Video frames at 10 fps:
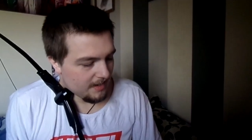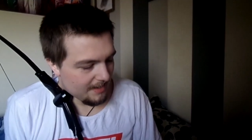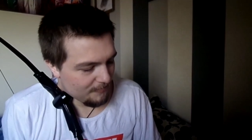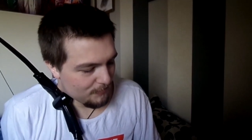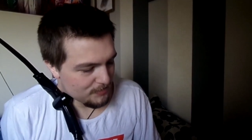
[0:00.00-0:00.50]

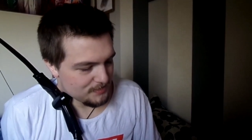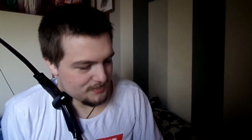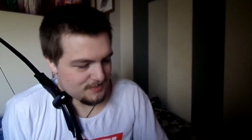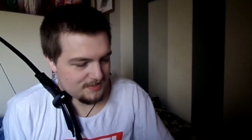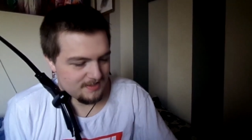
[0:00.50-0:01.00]
that
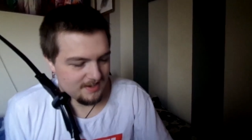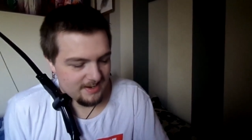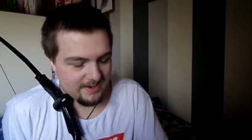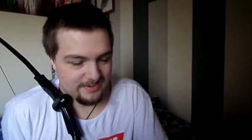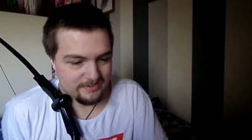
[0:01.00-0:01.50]
was.
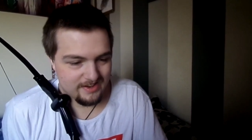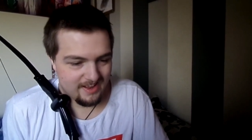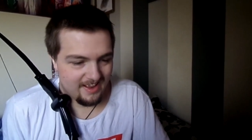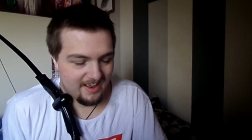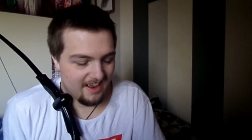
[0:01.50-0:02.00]
It,
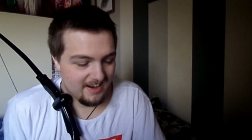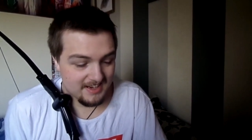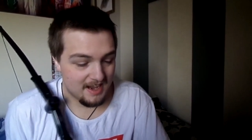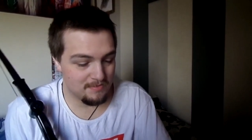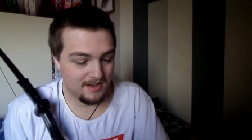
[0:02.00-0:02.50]
I
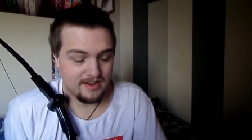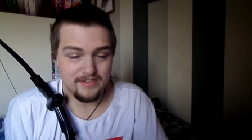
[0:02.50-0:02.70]
can't believe